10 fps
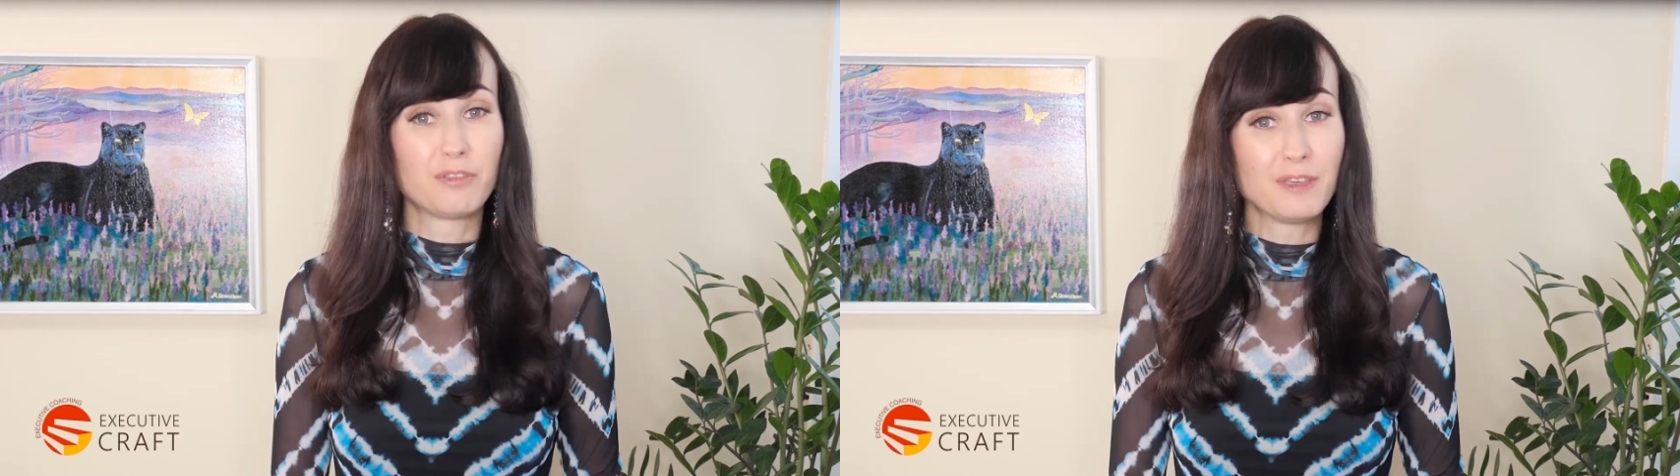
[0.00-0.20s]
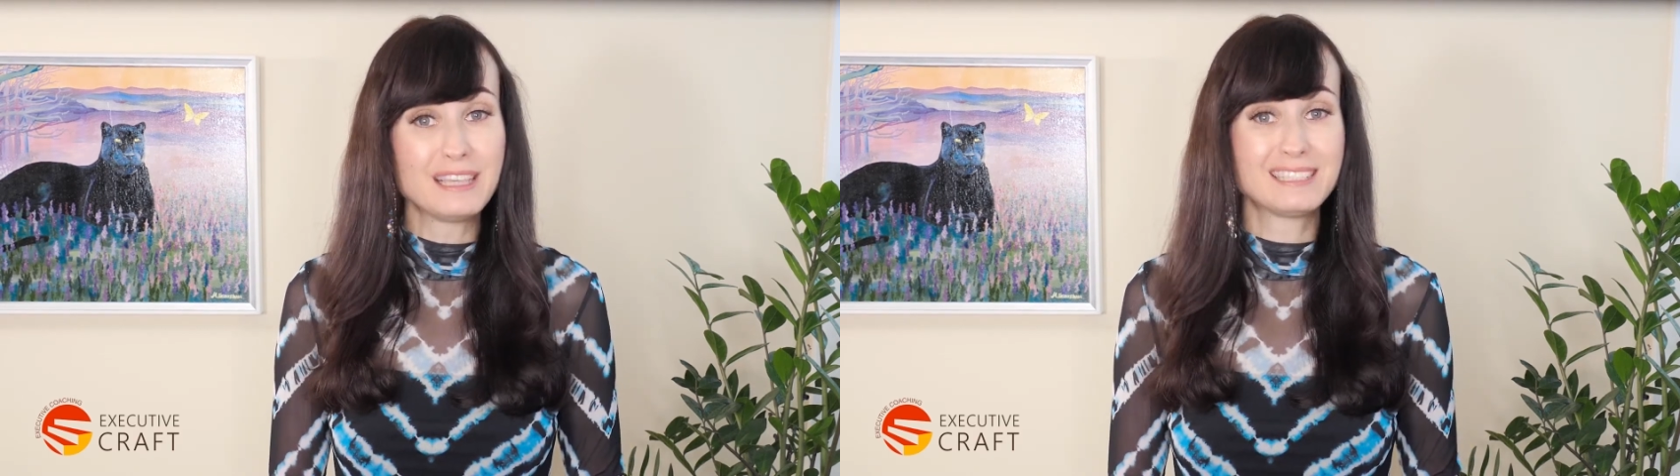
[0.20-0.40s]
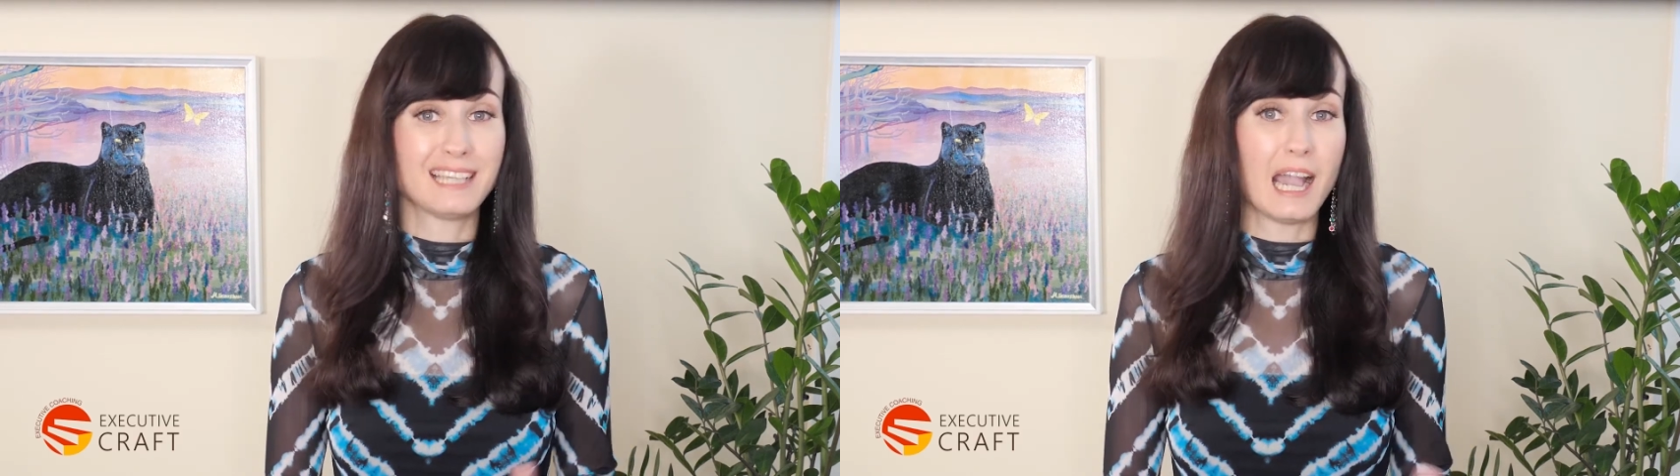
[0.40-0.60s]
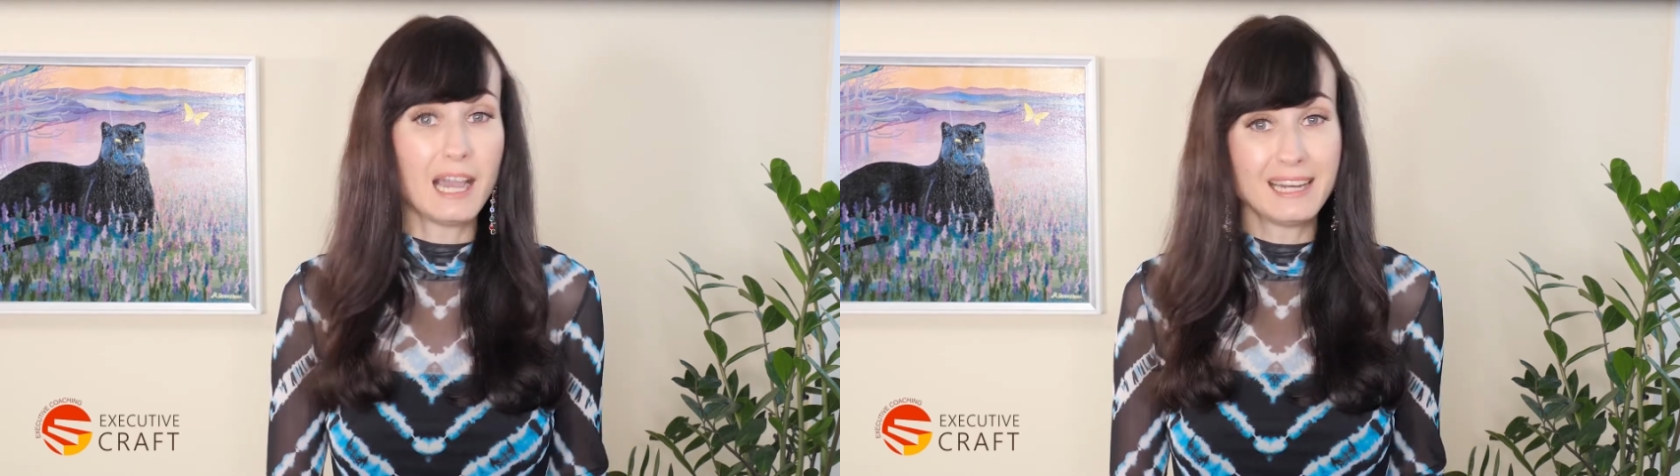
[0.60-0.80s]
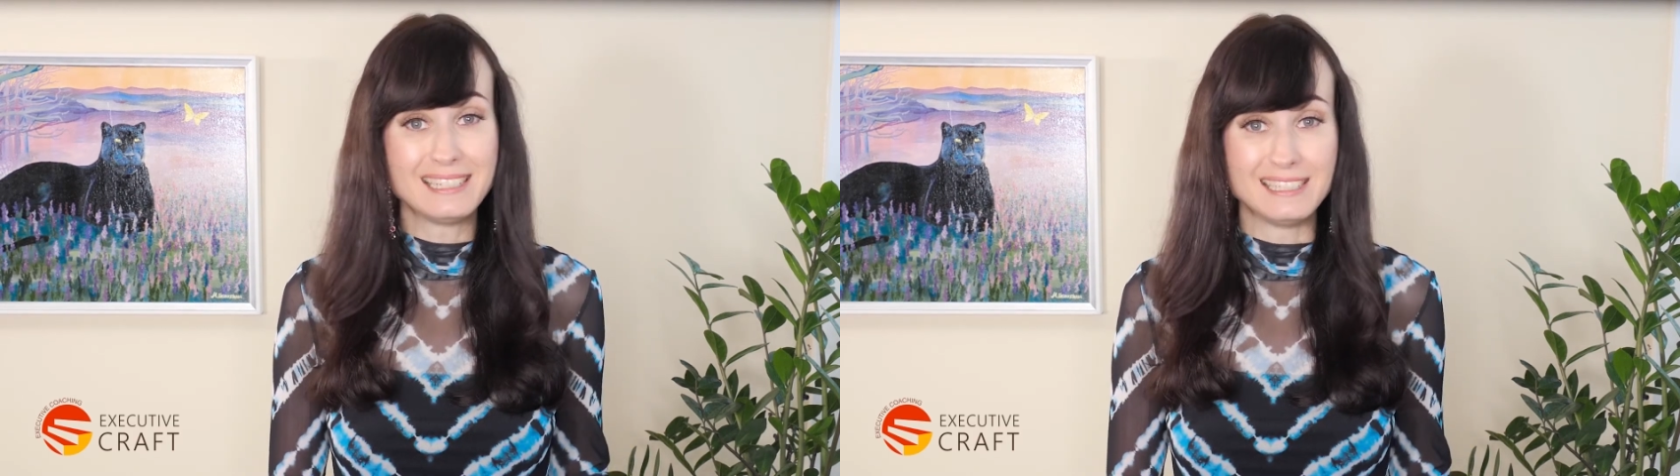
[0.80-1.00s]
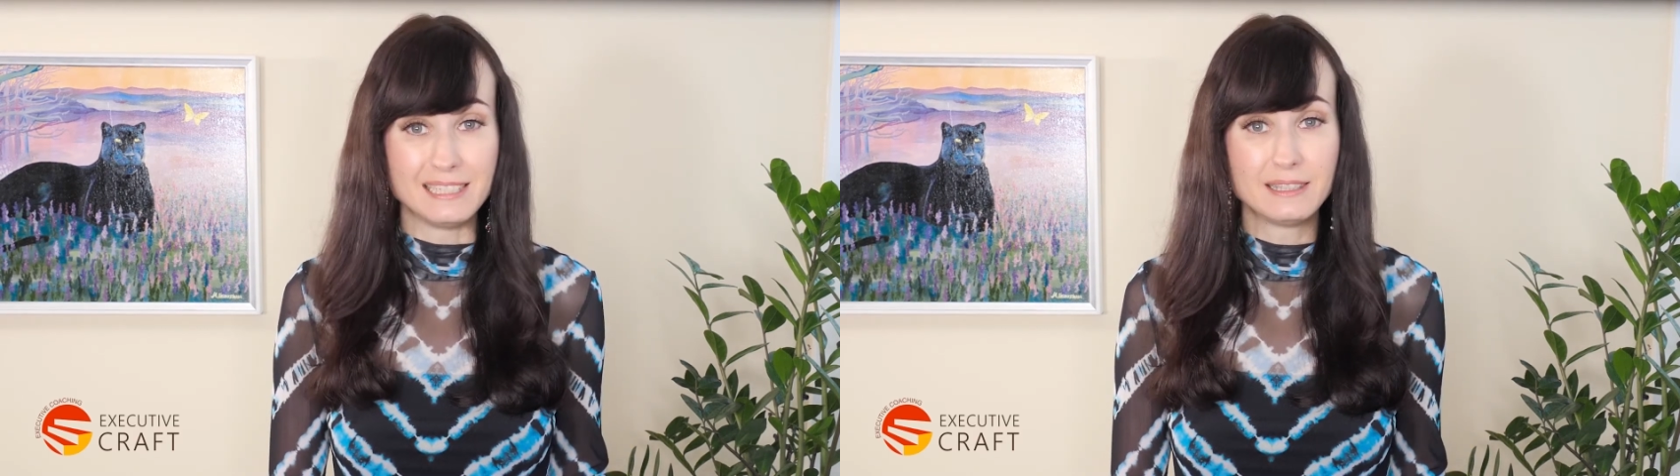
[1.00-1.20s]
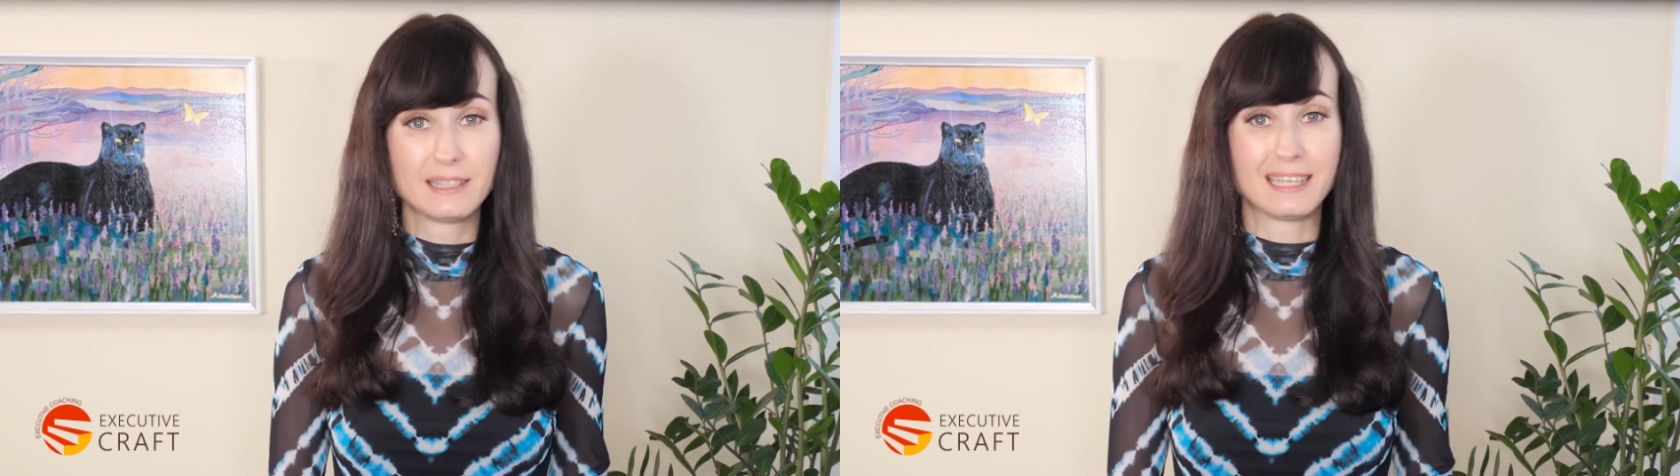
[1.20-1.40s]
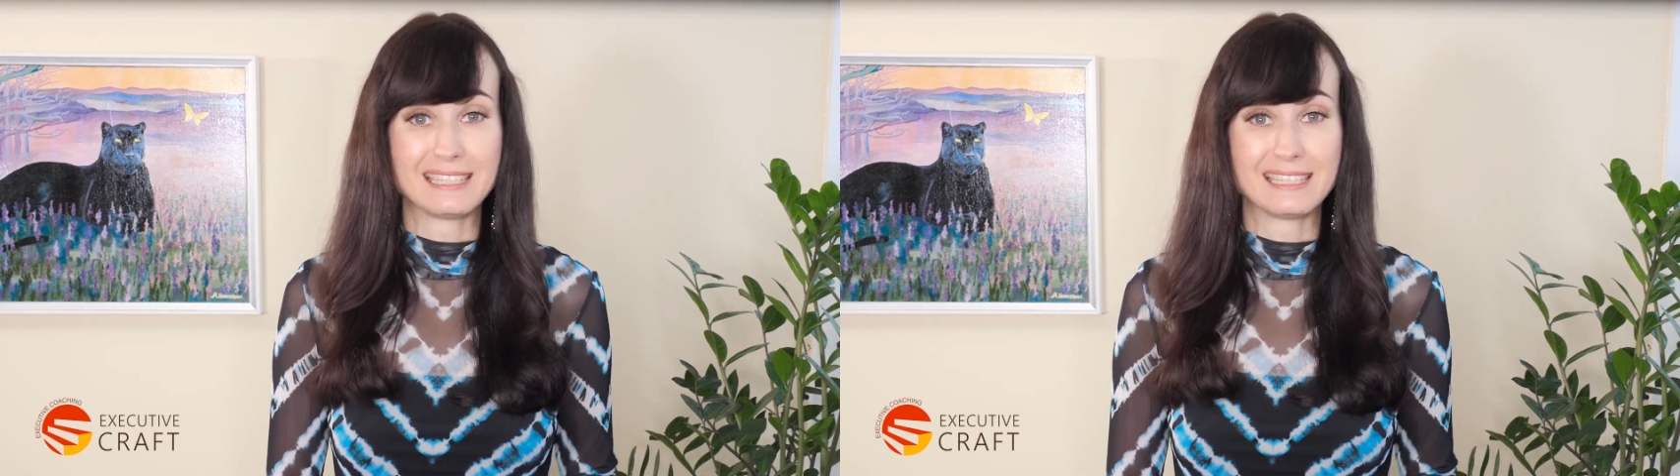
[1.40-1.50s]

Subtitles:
things are indeed